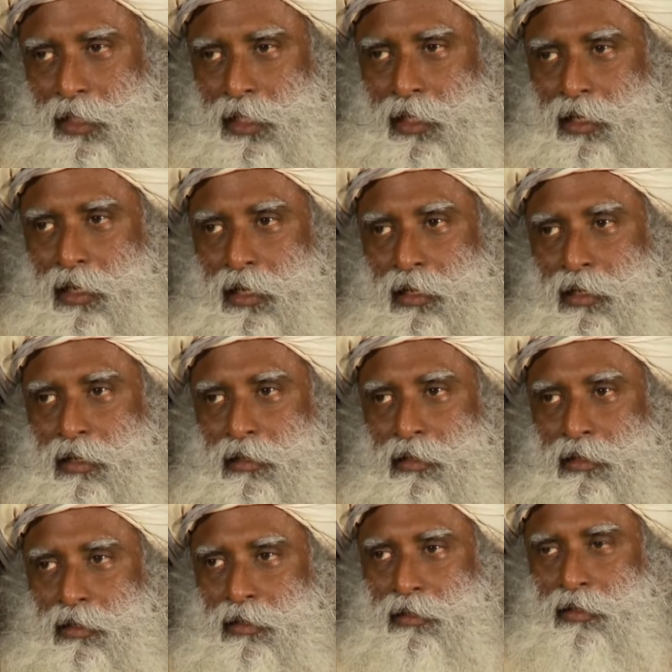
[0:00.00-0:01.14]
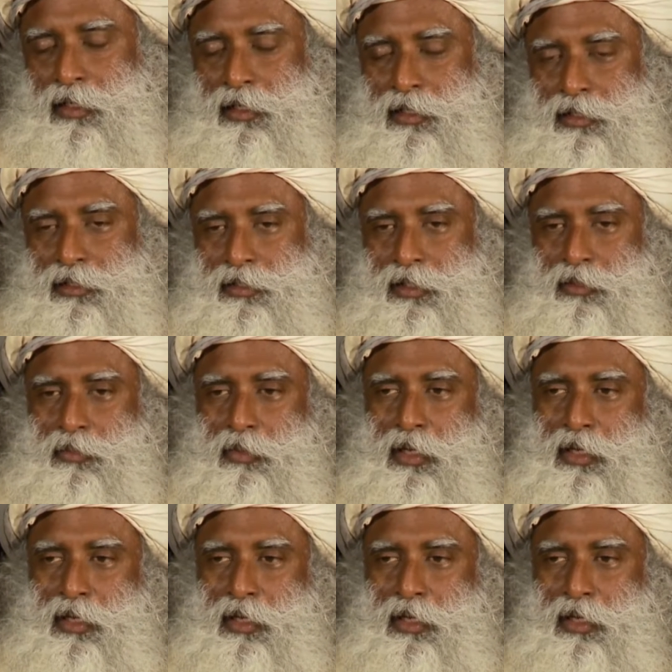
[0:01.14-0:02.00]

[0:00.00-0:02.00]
than any other things that